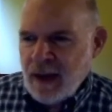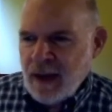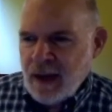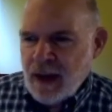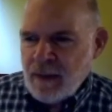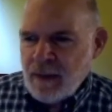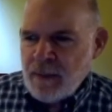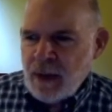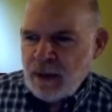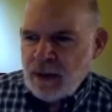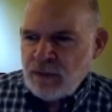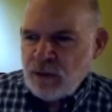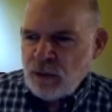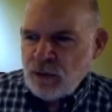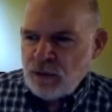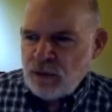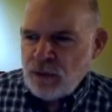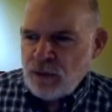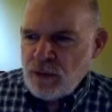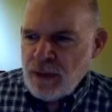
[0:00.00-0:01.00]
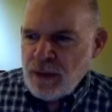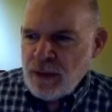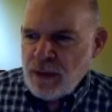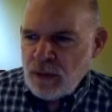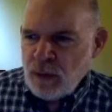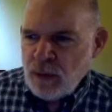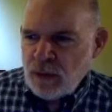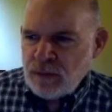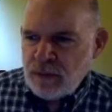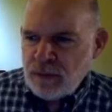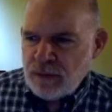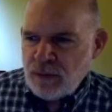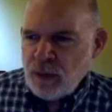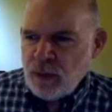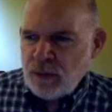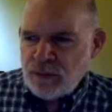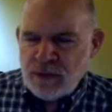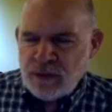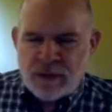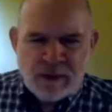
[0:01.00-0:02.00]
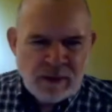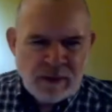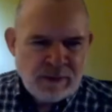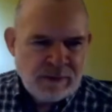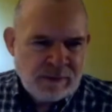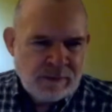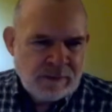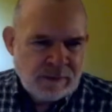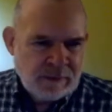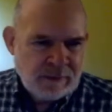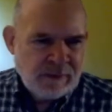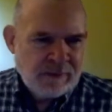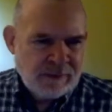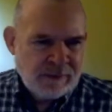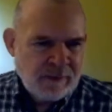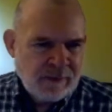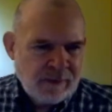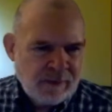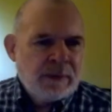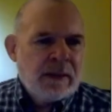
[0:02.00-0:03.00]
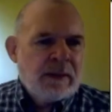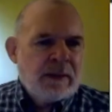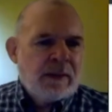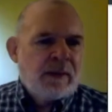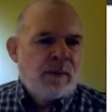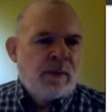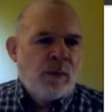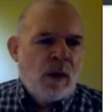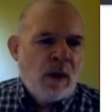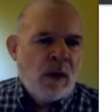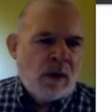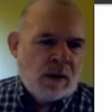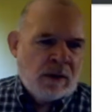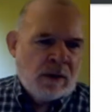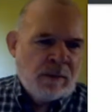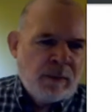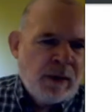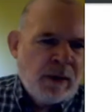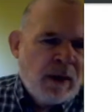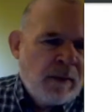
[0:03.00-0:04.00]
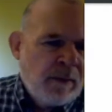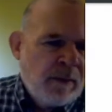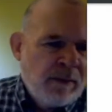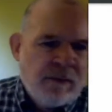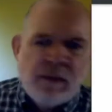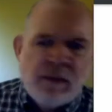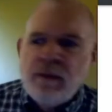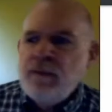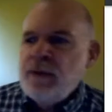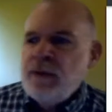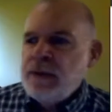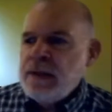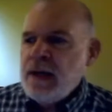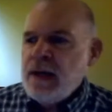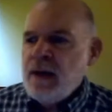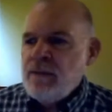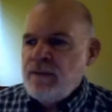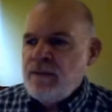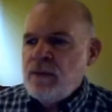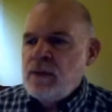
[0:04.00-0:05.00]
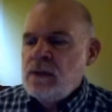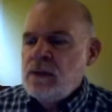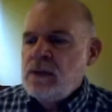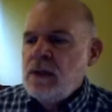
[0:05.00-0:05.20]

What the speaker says: I'm not so sure that question is completely wrong. You got to be very, very careful.